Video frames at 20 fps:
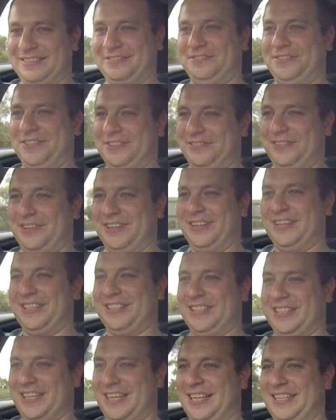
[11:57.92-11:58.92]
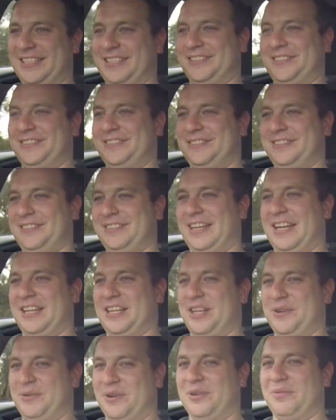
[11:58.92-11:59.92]
if you want a diesel
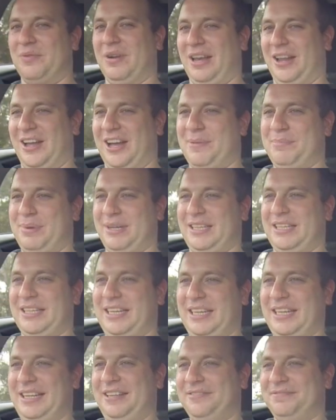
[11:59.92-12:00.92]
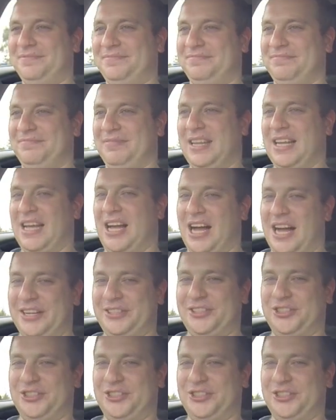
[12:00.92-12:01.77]
and you want reliability, I